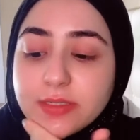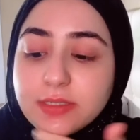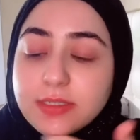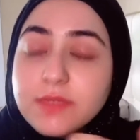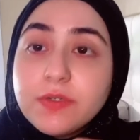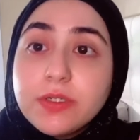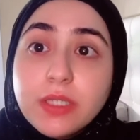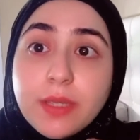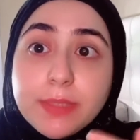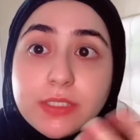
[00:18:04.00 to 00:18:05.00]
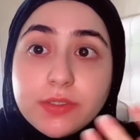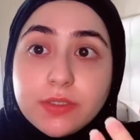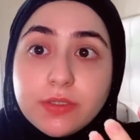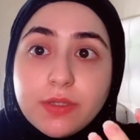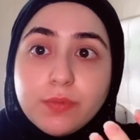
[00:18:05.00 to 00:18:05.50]
is a very light
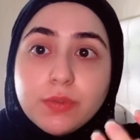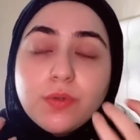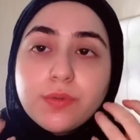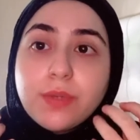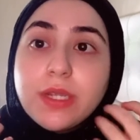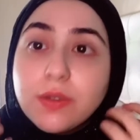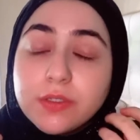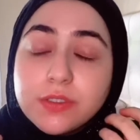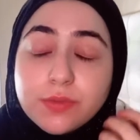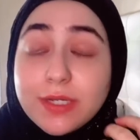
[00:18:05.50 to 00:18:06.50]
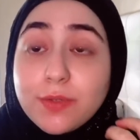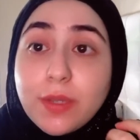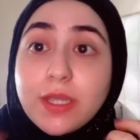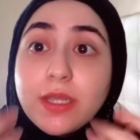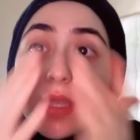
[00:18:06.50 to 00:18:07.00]
material that will go straight
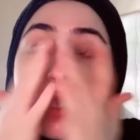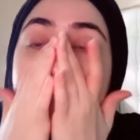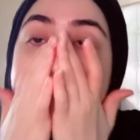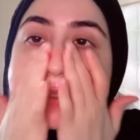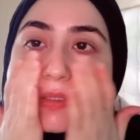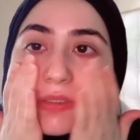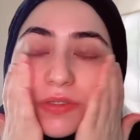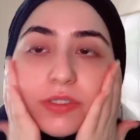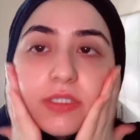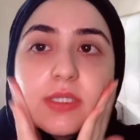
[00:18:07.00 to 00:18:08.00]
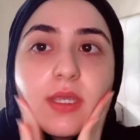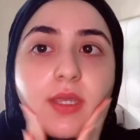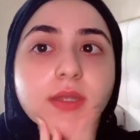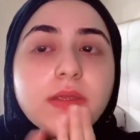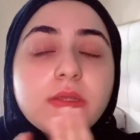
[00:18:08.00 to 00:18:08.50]
away to your
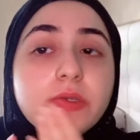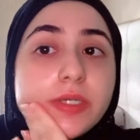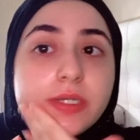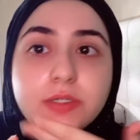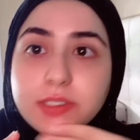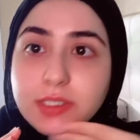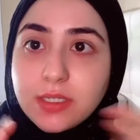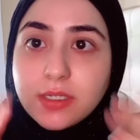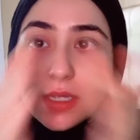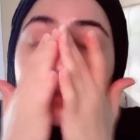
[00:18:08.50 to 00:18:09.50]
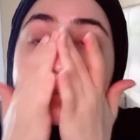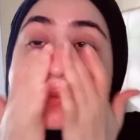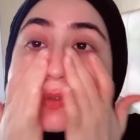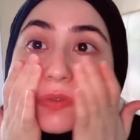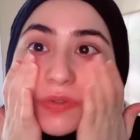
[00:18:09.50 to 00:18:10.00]
skin, to your inner skin, and
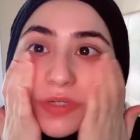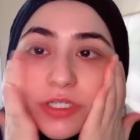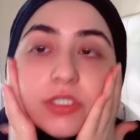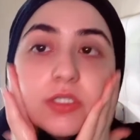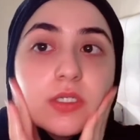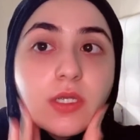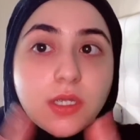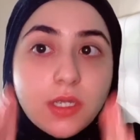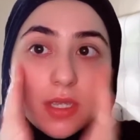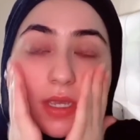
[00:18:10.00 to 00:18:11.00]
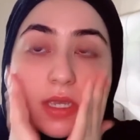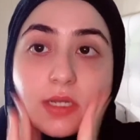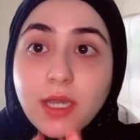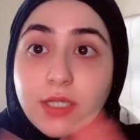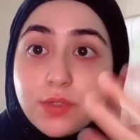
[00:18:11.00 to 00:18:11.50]
will nourish and
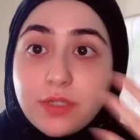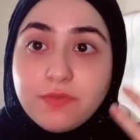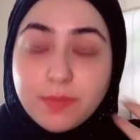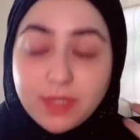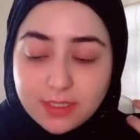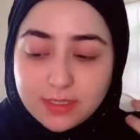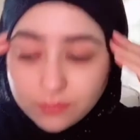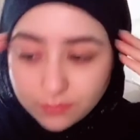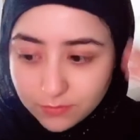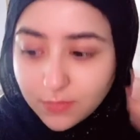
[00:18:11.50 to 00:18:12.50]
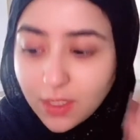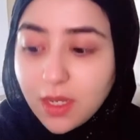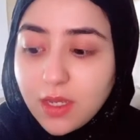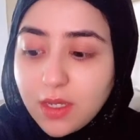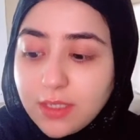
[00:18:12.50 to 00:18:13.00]
hydrate from the inside.
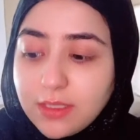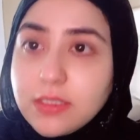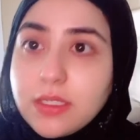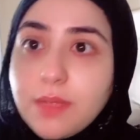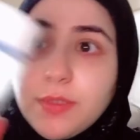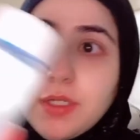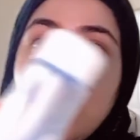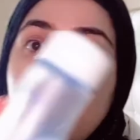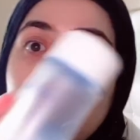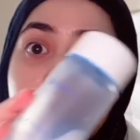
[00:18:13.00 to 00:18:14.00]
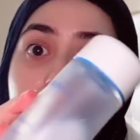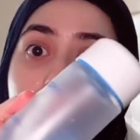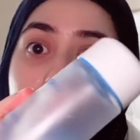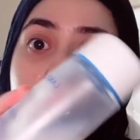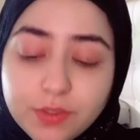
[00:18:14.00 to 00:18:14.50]
Next, I'm gonna use
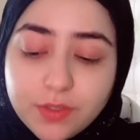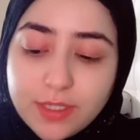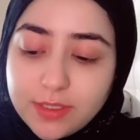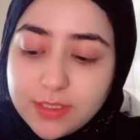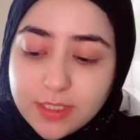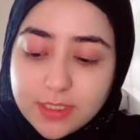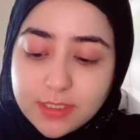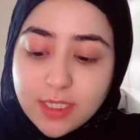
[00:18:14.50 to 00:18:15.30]
this, and this is